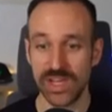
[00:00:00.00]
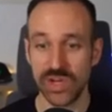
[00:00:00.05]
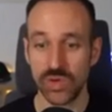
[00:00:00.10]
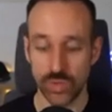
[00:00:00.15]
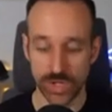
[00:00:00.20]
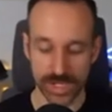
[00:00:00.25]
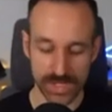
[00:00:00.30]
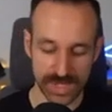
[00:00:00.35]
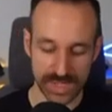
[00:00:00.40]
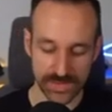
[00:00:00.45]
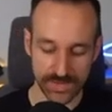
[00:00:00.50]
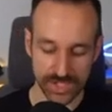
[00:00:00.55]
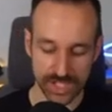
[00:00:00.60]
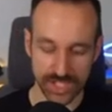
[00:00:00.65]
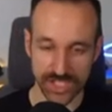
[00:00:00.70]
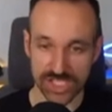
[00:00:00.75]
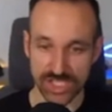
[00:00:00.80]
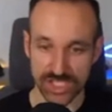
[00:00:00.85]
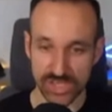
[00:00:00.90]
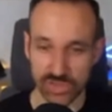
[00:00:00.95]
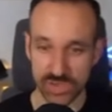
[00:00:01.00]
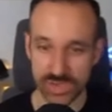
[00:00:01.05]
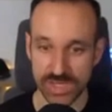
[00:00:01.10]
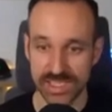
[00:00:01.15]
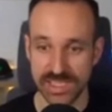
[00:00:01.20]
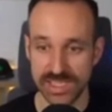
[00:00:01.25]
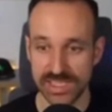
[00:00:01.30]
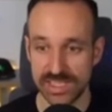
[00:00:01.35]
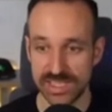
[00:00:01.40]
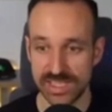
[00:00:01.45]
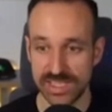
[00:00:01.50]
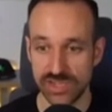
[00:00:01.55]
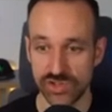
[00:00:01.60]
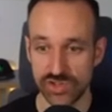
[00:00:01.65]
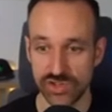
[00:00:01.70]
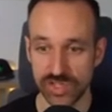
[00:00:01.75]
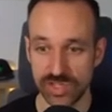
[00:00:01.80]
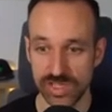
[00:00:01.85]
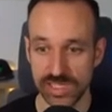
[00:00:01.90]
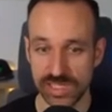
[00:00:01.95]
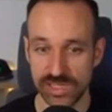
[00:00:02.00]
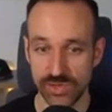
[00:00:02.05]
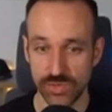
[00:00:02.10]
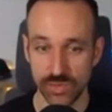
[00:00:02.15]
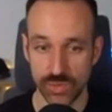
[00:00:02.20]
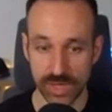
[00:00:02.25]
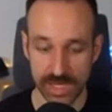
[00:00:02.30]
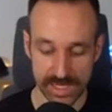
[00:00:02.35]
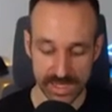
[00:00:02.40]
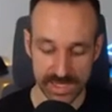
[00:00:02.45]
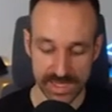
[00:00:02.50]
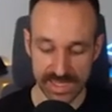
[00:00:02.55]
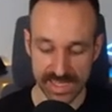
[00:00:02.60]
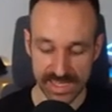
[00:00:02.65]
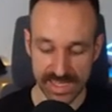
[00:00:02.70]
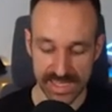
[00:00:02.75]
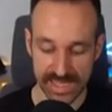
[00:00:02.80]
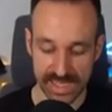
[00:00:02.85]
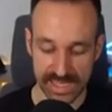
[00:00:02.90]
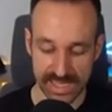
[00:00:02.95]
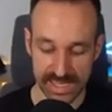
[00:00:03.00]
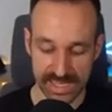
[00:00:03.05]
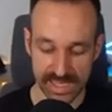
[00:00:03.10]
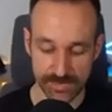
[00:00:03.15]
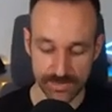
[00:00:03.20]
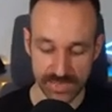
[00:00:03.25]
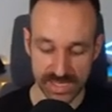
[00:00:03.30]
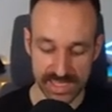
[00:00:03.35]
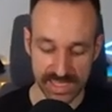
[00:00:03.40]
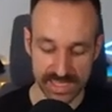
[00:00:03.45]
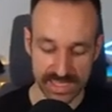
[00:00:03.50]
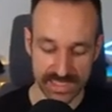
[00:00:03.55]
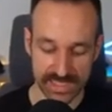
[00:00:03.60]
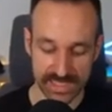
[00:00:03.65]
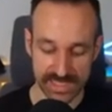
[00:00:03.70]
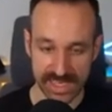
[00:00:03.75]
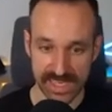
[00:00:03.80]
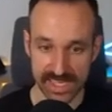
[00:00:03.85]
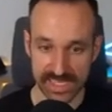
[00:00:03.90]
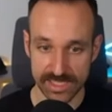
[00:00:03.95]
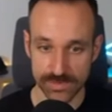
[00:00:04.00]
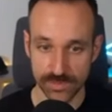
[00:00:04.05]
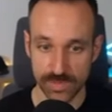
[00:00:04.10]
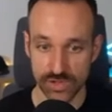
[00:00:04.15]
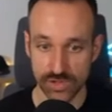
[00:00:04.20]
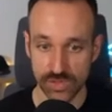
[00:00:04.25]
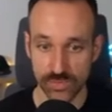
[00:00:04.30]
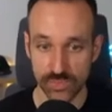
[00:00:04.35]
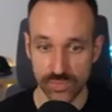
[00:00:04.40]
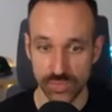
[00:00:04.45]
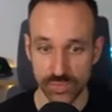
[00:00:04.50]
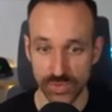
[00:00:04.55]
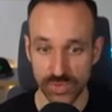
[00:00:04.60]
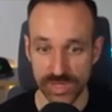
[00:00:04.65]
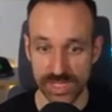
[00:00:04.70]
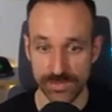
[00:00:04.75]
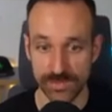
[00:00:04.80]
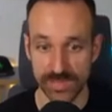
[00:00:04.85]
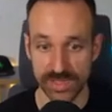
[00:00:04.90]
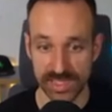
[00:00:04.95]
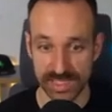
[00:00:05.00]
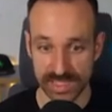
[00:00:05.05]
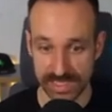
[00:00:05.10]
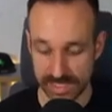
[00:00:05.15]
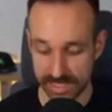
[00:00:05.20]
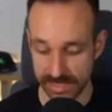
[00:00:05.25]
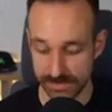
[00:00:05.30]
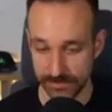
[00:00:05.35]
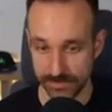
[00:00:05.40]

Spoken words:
What you have to do is usually run again npx expo prebuild